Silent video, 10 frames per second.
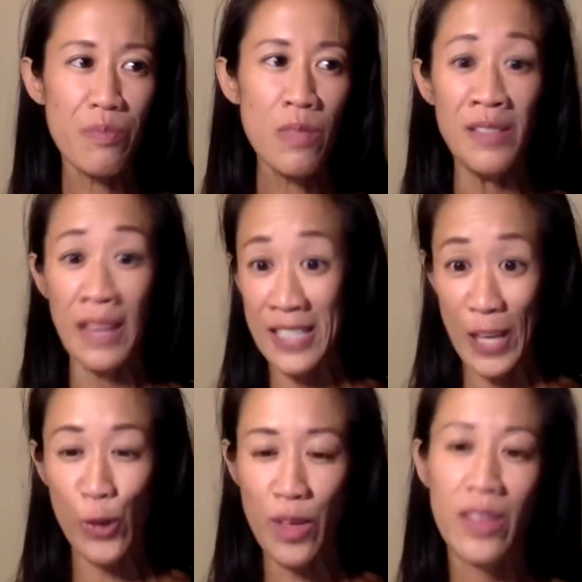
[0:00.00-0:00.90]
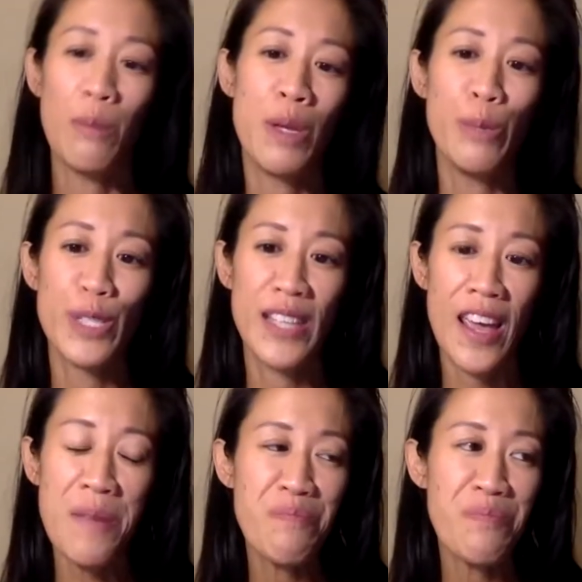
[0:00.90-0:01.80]
And that's the other thing that people
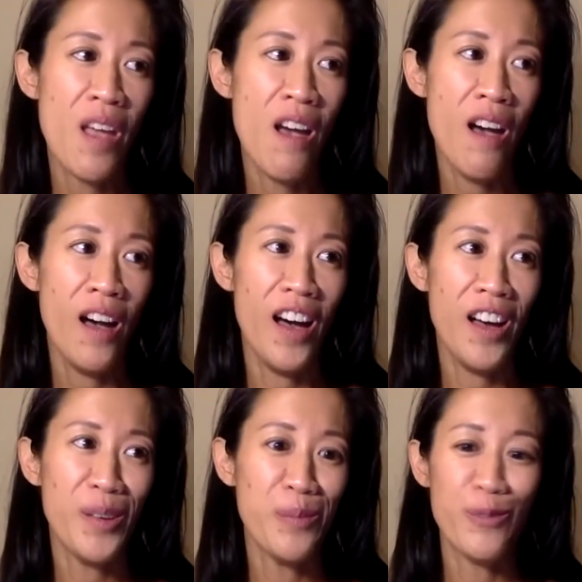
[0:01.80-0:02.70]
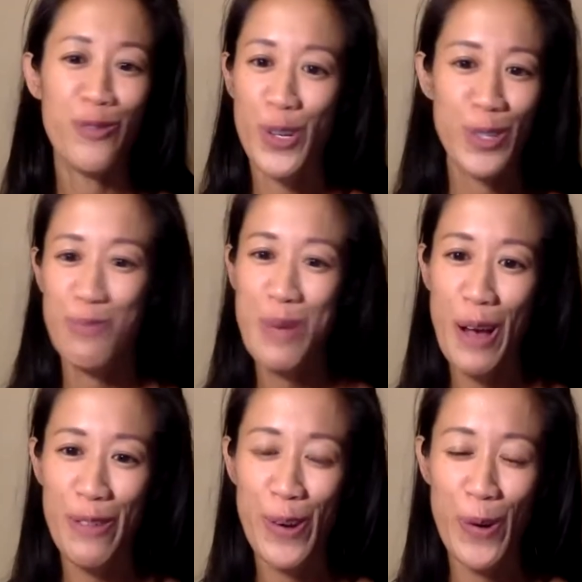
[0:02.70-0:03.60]
say. Of course, people
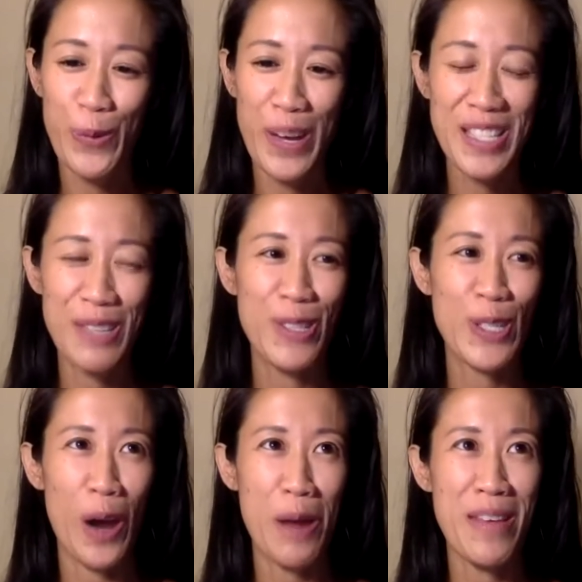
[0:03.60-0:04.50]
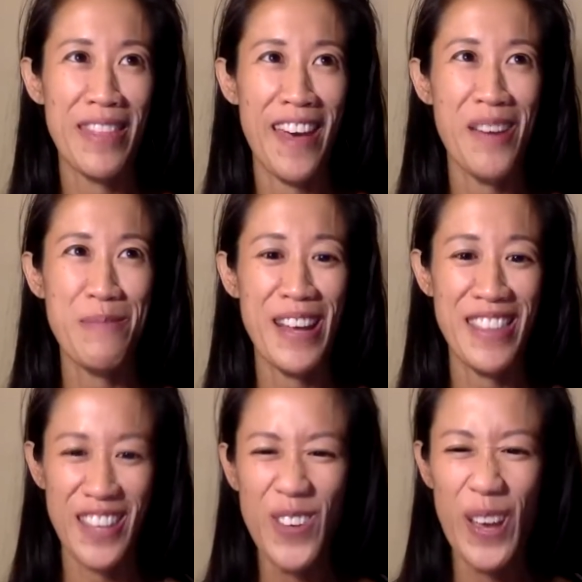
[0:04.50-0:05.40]
have their own ways of describing that, but I
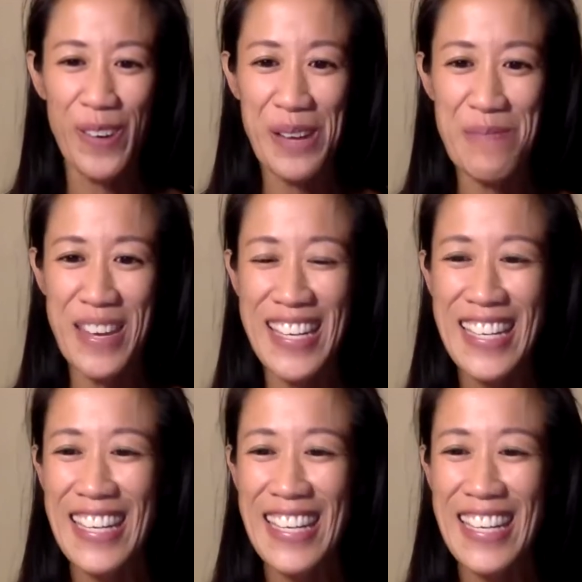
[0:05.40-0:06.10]
think you get what I mean.